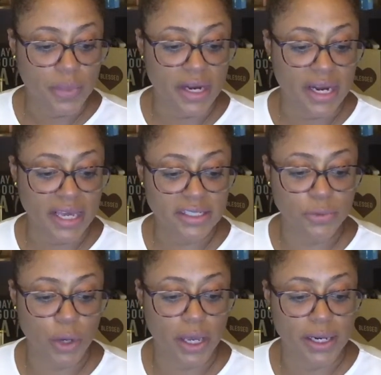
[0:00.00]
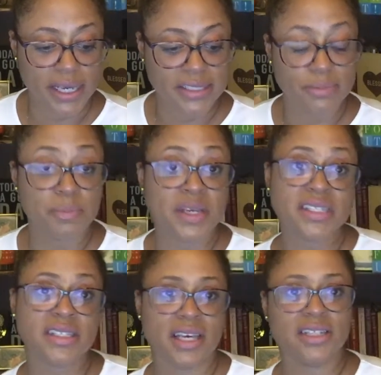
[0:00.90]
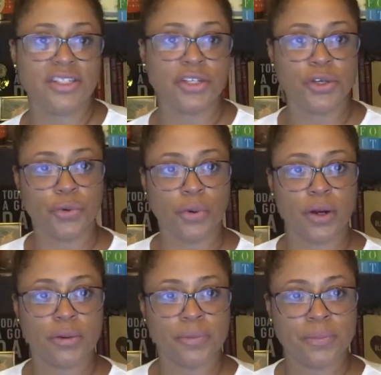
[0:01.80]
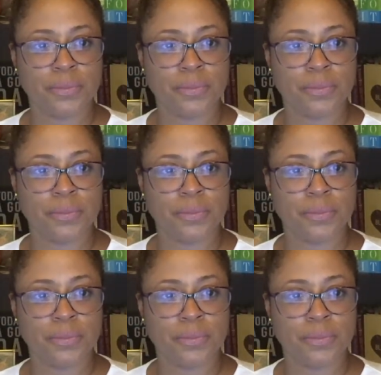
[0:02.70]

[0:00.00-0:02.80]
the next one is Miss Insecure.